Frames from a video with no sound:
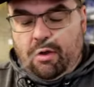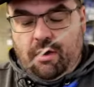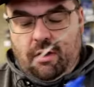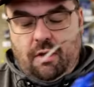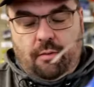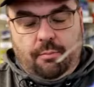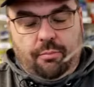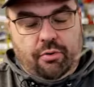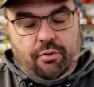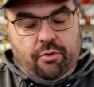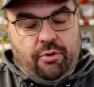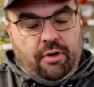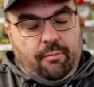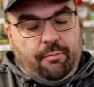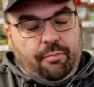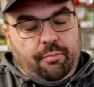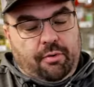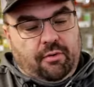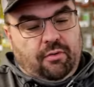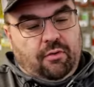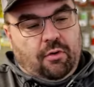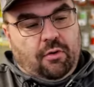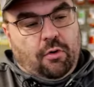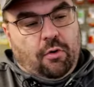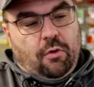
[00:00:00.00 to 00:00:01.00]
and put it
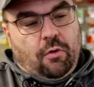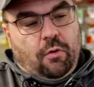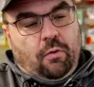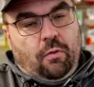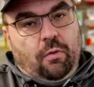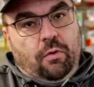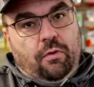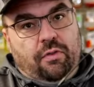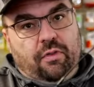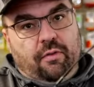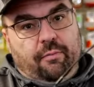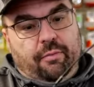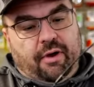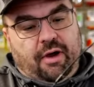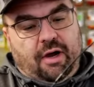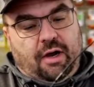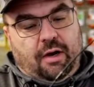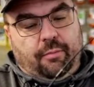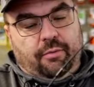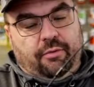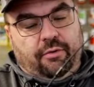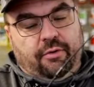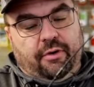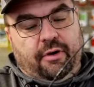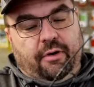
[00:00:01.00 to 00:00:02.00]
below the
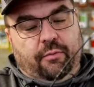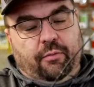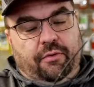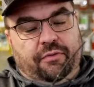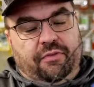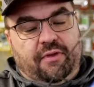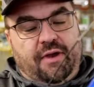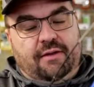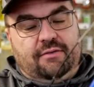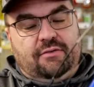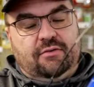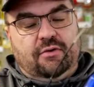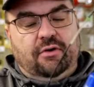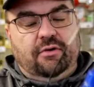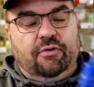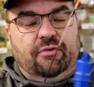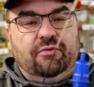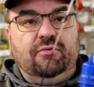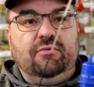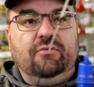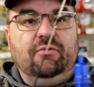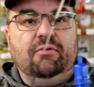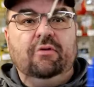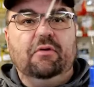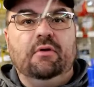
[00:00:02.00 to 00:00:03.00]
bobber. And what that
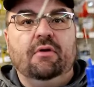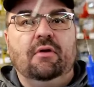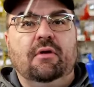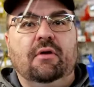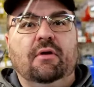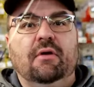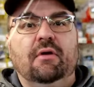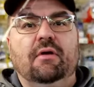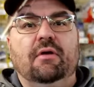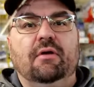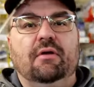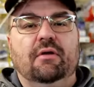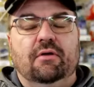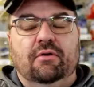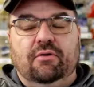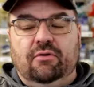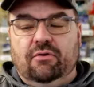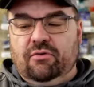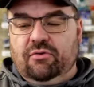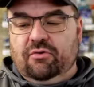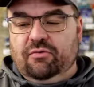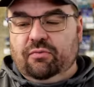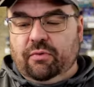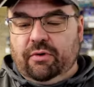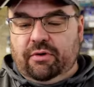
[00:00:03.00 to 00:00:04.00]
does
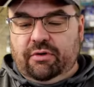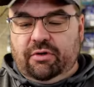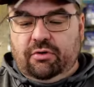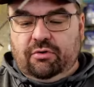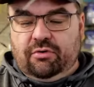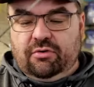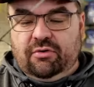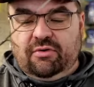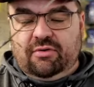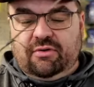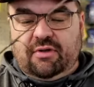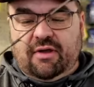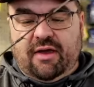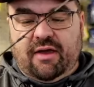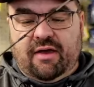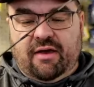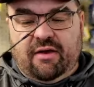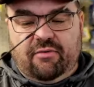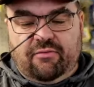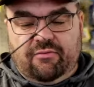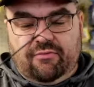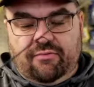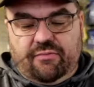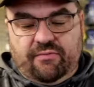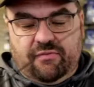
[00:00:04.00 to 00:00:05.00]
is when you just
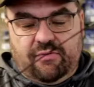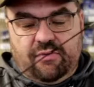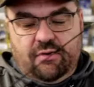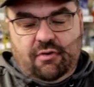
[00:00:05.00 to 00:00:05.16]
have,